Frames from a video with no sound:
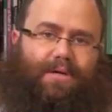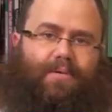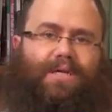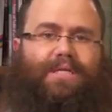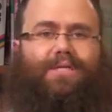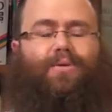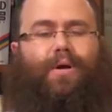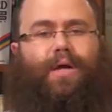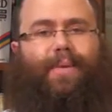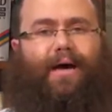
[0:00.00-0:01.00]
What is this
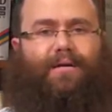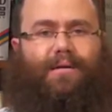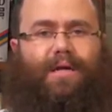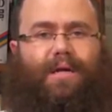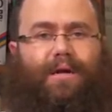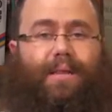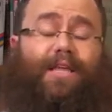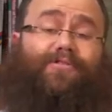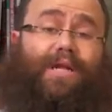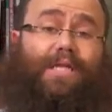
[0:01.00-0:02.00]
talking about?
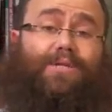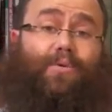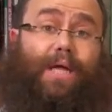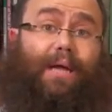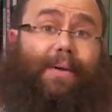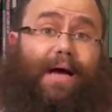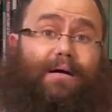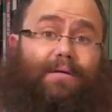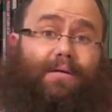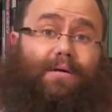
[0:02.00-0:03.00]
Literally, it's talking
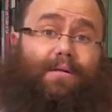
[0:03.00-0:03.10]
about